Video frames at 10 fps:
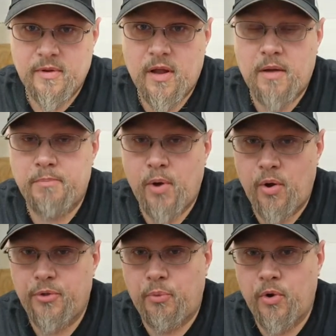
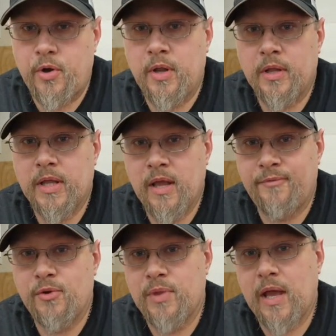Both would
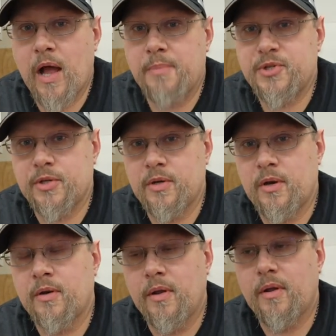give you the
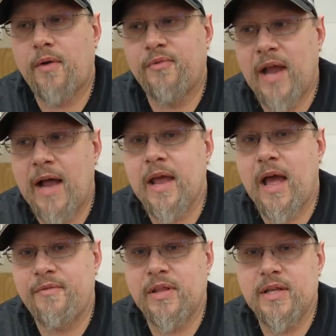option of not
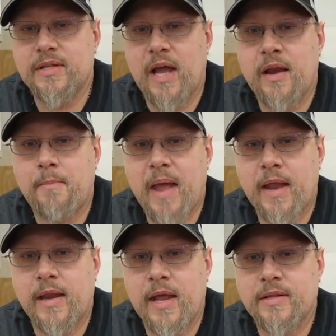having these kind of
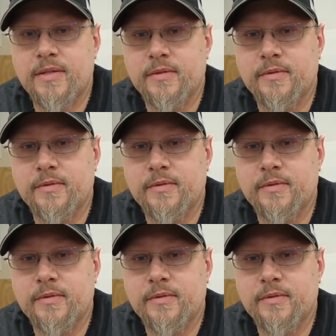mandates.